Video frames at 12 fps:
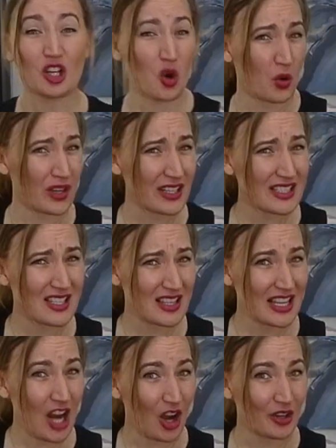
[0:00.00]
According to
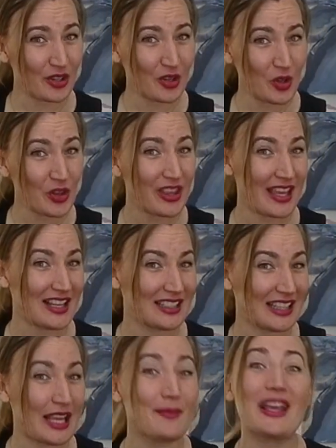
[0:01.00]
the article, they
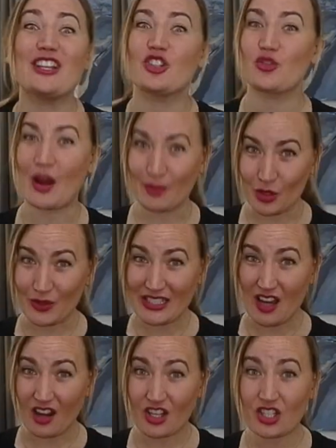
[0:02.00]
claim a tremor
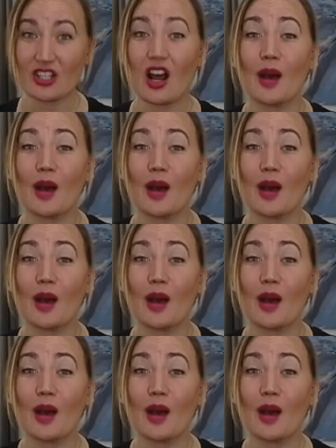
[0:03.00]
reduction